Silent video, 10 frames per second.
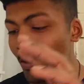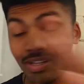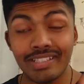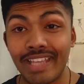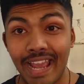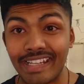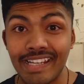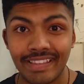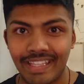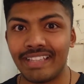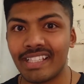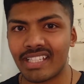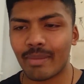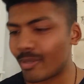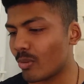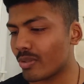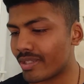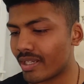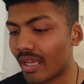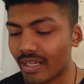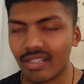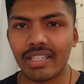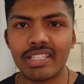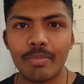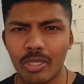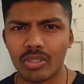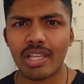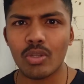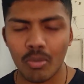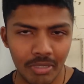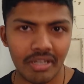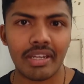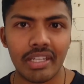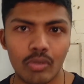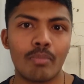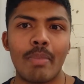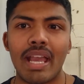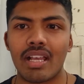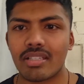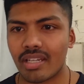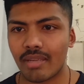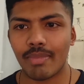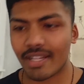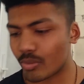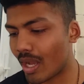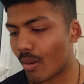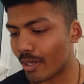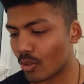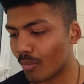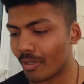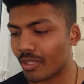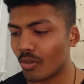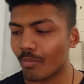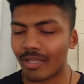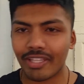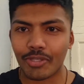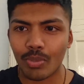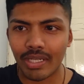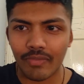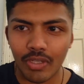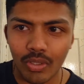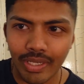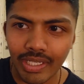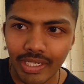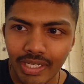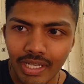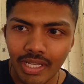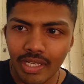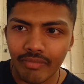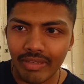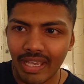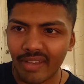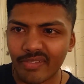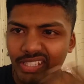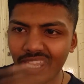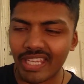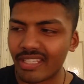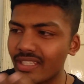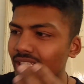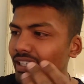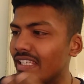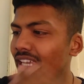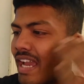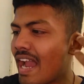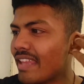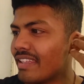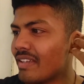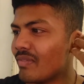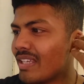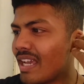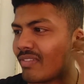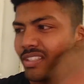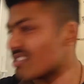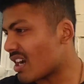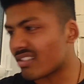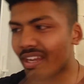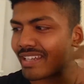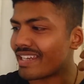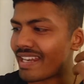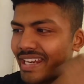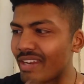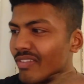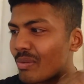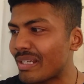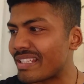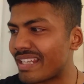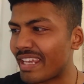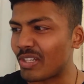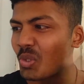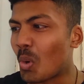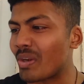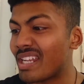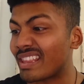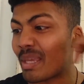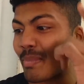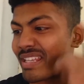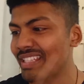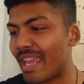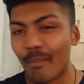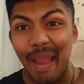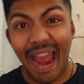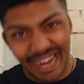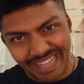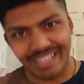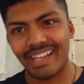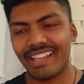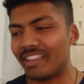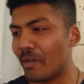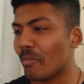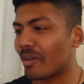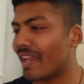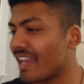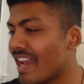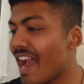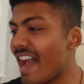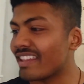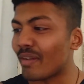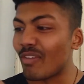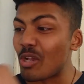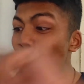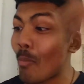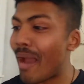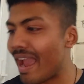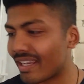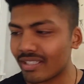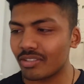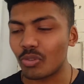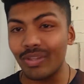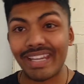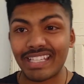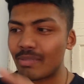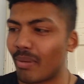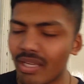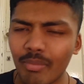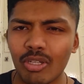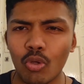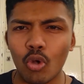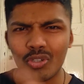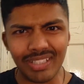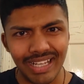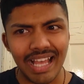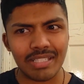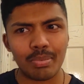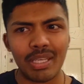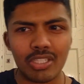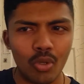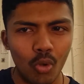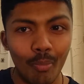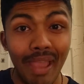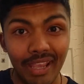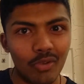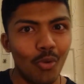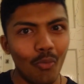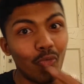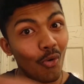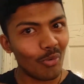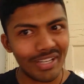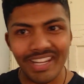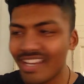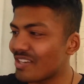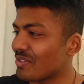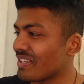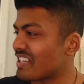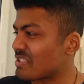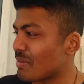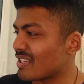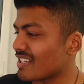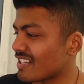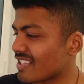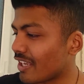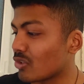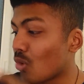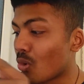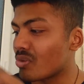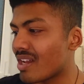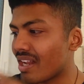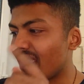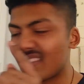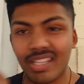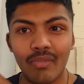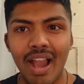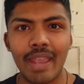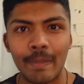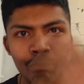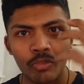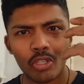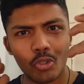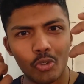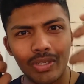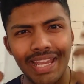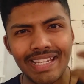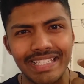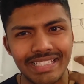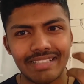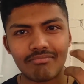honestly i didn't think the chapter was uh, released because i normally read it on manga stream that's how i normally go but this one if you look at it we have Zeki and then we have the Jaw Titan and everyone is like don't let them escape annihilate them okay and then we go back to the next page I mean go to the last page not go back go forward to the next page and it's like don't die survive so you can